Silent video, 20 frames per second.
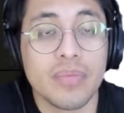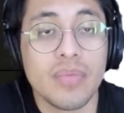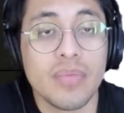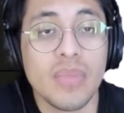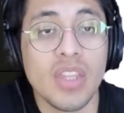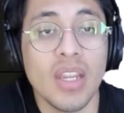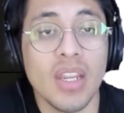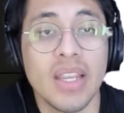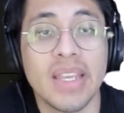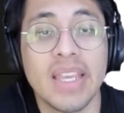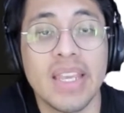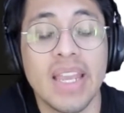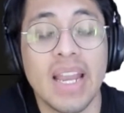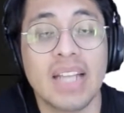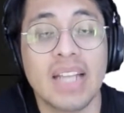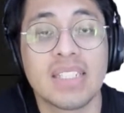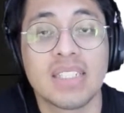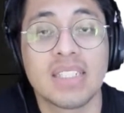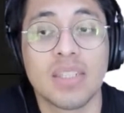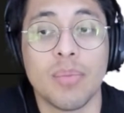He
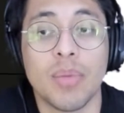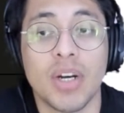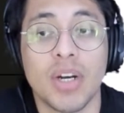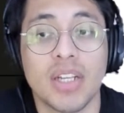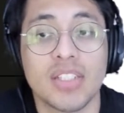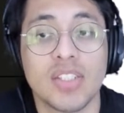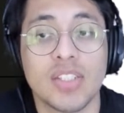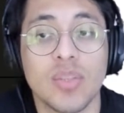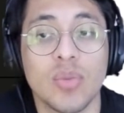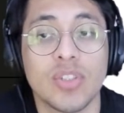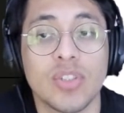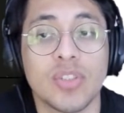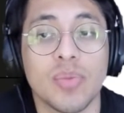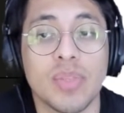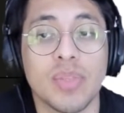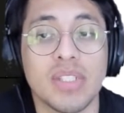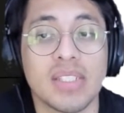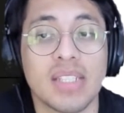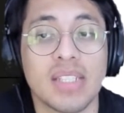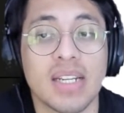has Demacia, which
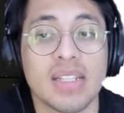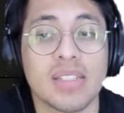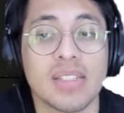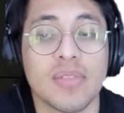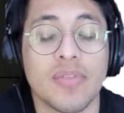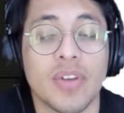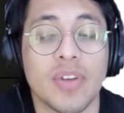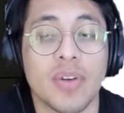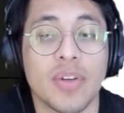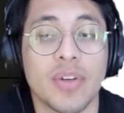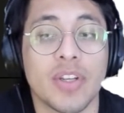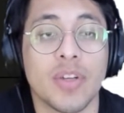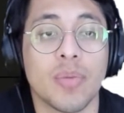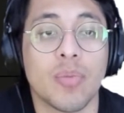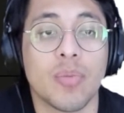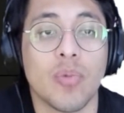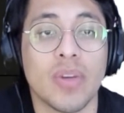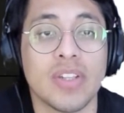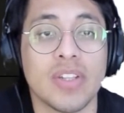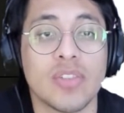means that it's a very good
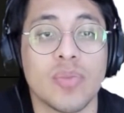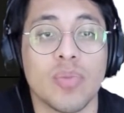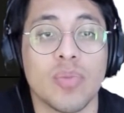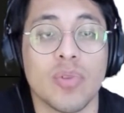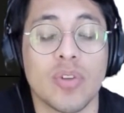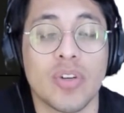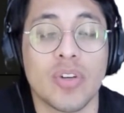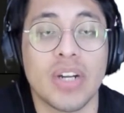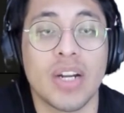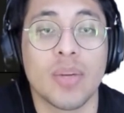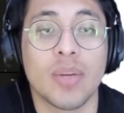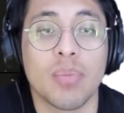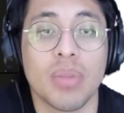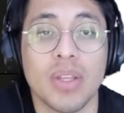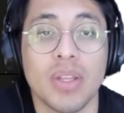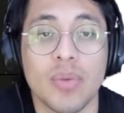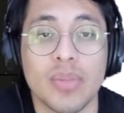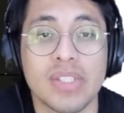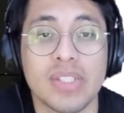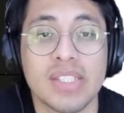way to learn how to play
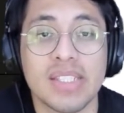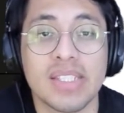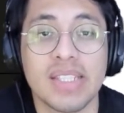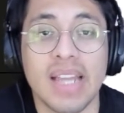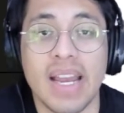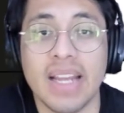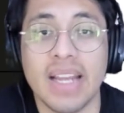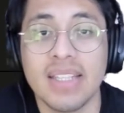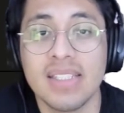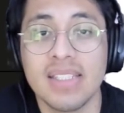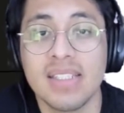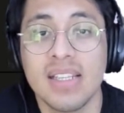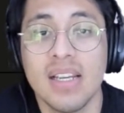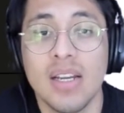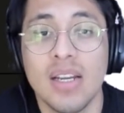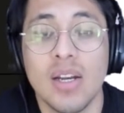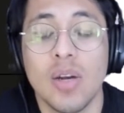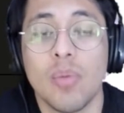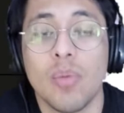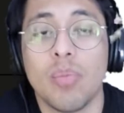with stats,
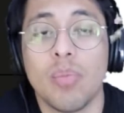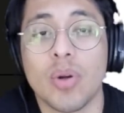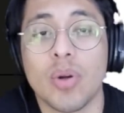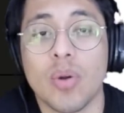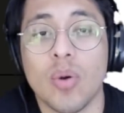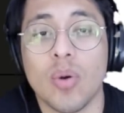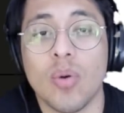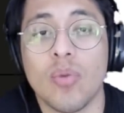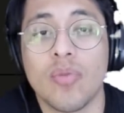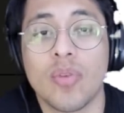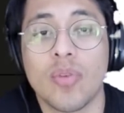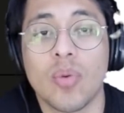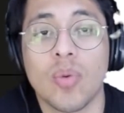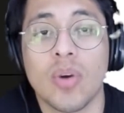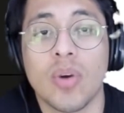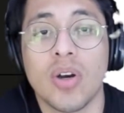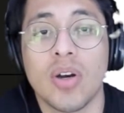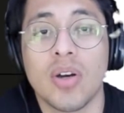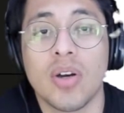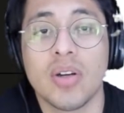but
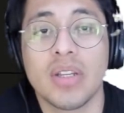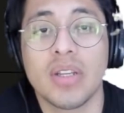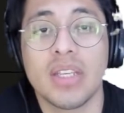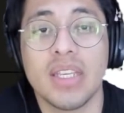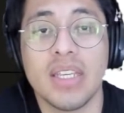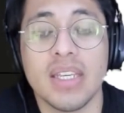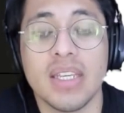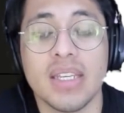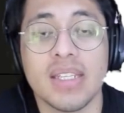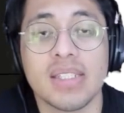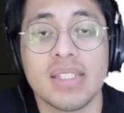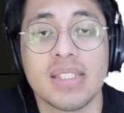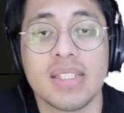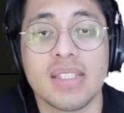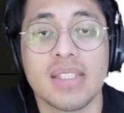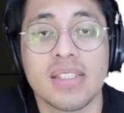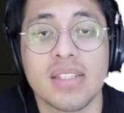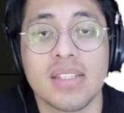overall he isn't